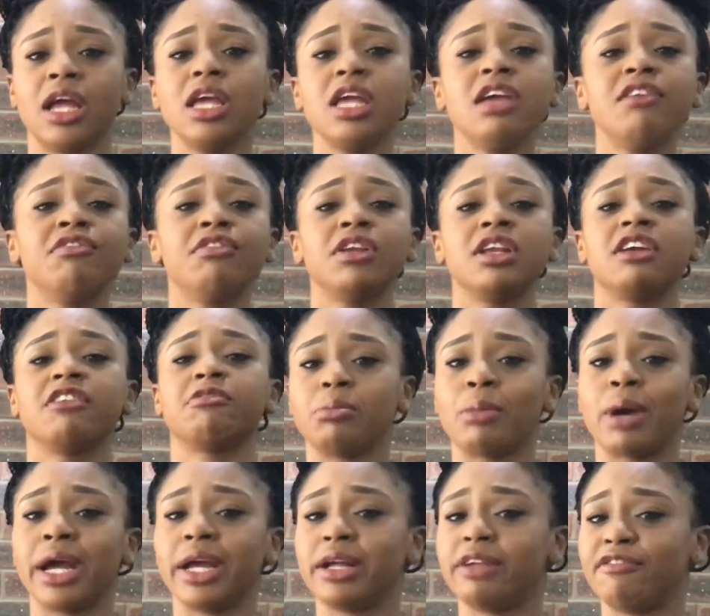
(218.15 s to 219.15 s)
even if
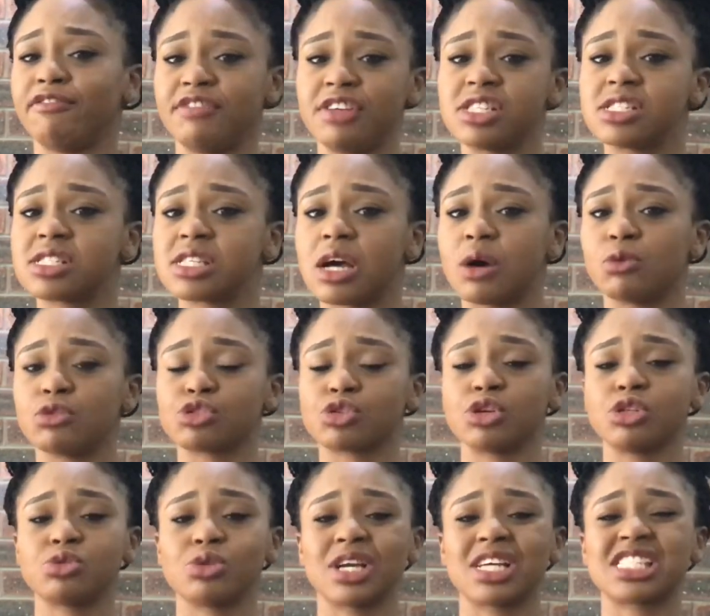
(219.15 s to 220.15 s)
my visa was
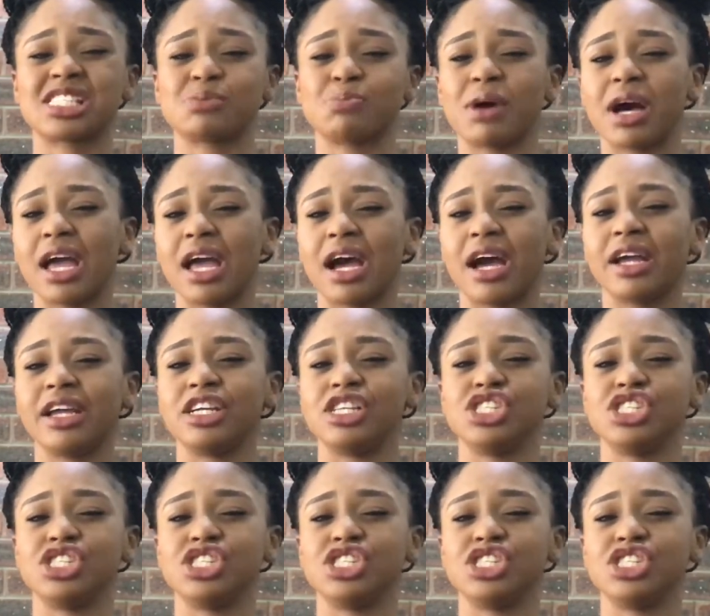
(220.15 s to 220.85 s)
going to expire